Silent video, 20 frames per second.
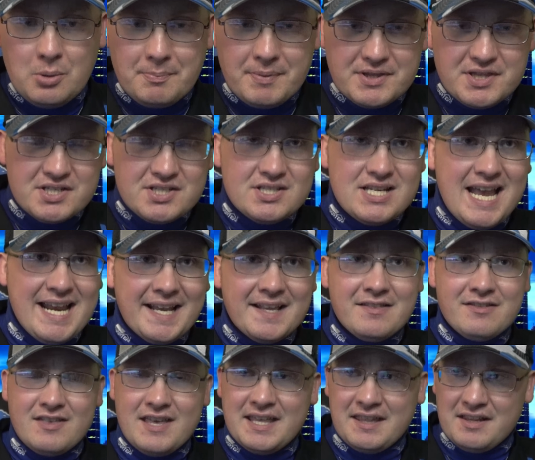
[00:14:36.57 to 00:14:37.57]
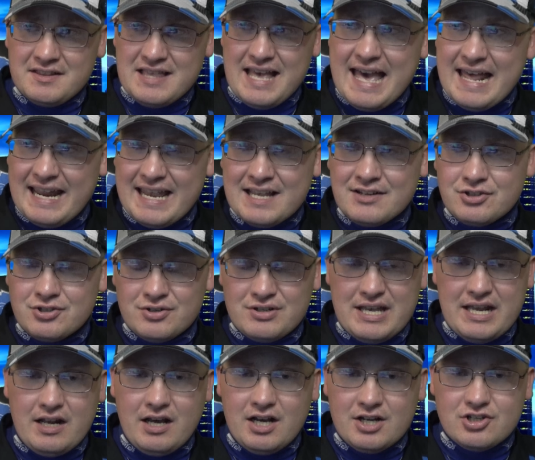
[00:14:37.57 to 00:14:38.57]
But the second thing that answer
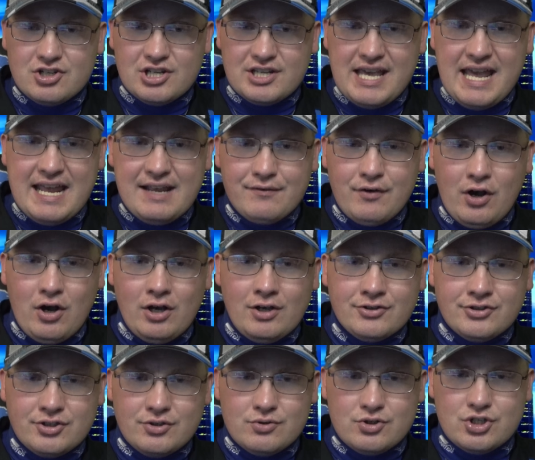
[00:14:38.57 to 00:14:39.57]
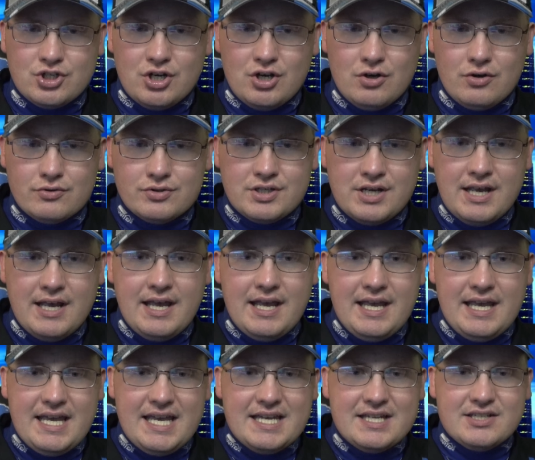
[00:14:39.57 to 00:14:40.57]
that Hutch gave also shows
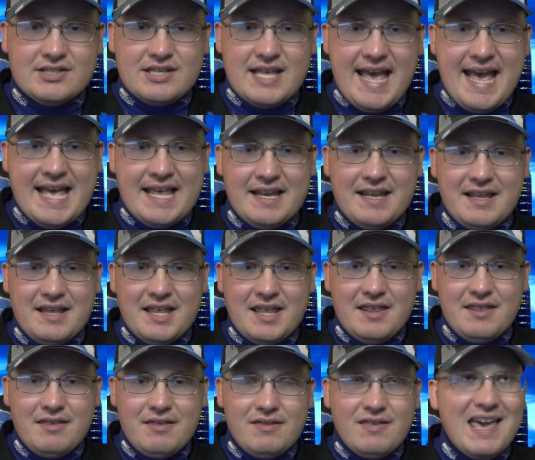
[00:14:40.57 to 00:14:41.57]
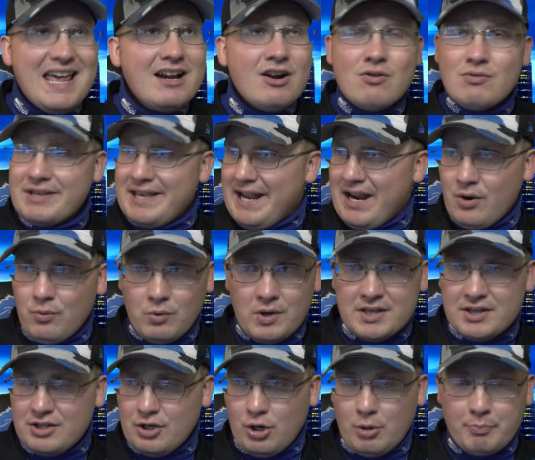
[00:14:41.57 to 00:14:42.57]
is that they don't care
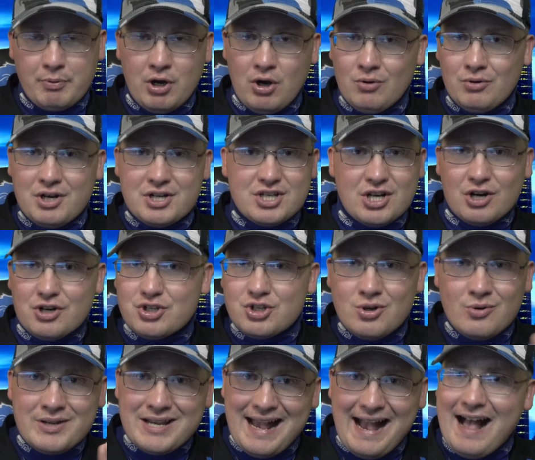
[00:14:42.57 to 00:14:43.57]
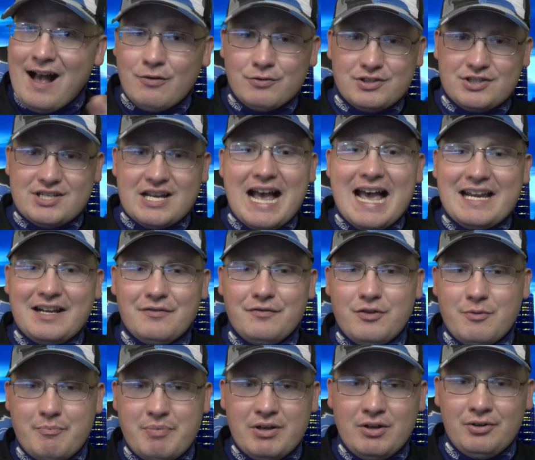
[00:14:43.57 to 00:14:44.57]
what their opponents are doing outside
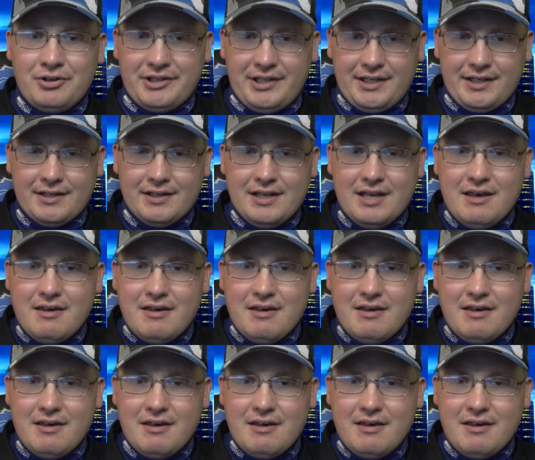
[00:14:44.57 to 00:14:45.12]
of the building.